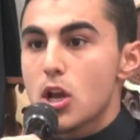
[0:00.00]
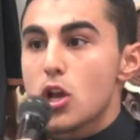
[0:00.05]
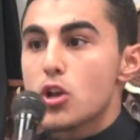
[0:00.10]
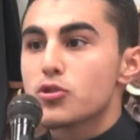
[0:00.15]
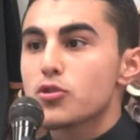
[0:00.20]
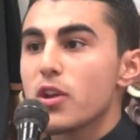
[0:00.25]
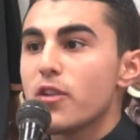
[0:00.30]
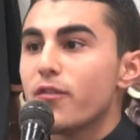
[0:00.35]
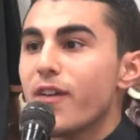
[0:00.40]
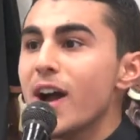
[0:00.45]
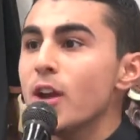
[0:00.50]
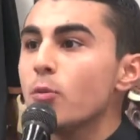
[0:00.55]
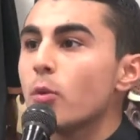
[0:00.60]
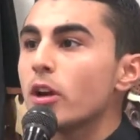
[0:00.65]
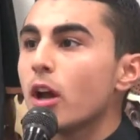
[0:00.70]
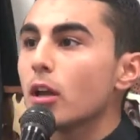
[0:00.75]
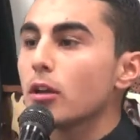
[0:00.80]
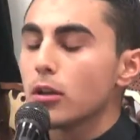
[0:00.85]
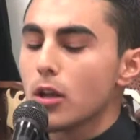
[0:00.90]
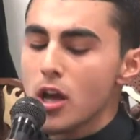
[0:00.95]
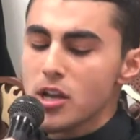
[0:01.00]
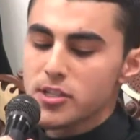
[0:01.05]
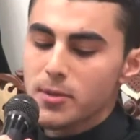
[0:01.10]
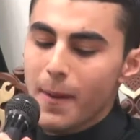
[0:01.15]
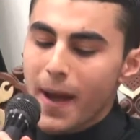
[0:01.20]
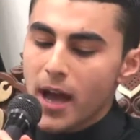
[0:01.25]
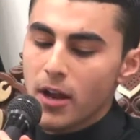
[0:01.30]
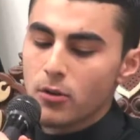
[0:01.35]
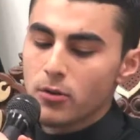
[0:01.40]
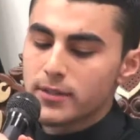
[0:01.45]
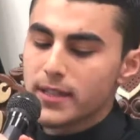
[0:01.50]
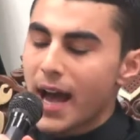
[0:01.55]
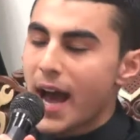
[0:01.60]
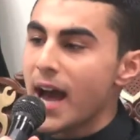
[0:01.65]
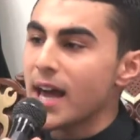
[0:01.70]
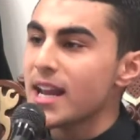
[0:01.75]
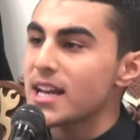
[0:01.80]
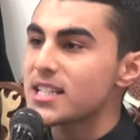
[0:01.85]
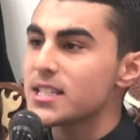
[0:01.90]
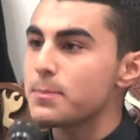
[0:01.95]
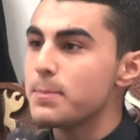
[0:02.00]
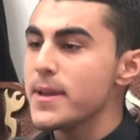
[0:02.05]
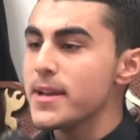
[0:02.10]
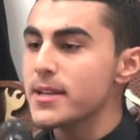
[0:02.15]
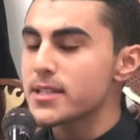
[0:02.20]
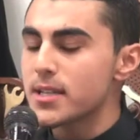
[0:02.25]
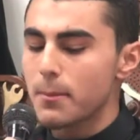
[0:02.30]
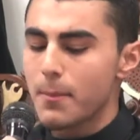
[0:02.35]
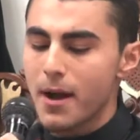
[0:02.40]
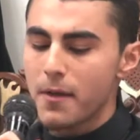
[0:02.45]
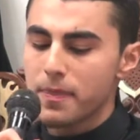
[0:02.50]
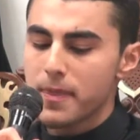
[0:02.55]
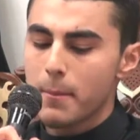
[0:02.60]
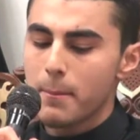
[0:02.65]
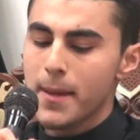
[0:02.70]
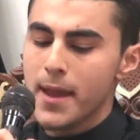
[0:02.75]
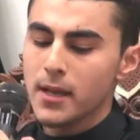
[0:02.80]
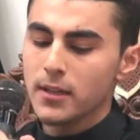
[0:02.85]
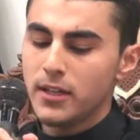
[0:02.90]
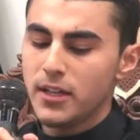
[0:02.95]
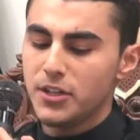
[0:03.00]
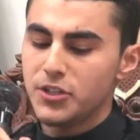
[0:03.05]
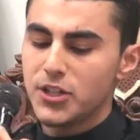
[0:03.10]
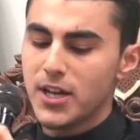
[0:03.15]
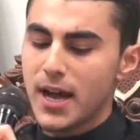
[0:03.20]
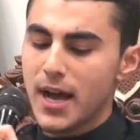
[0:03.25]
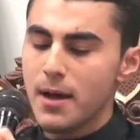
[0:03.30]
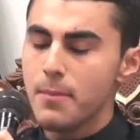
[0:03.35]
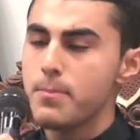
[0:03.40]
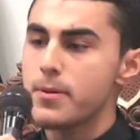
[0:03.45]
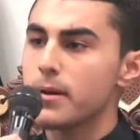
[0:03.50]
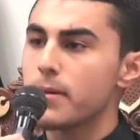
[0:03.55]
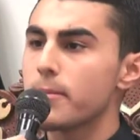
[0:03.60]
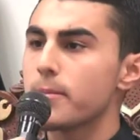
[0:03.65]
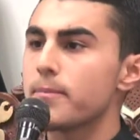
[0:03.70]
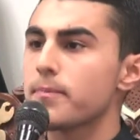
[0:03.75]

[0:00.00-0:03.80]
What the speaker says: So you find when Allah subhanahu wa ta'ala speaks about the male hijab,